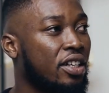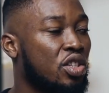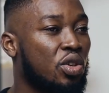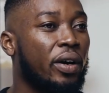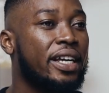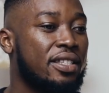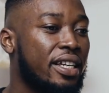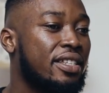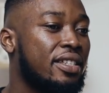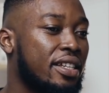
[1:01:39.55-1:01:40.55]
So
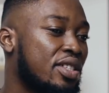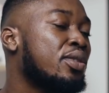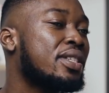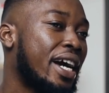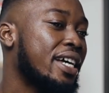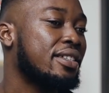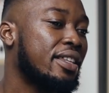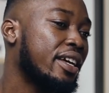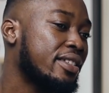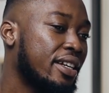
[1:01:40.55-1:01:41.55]
it's those kinds of
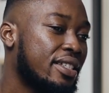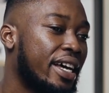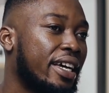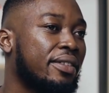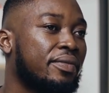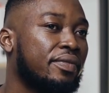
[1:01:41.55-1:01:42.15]
things, and it's like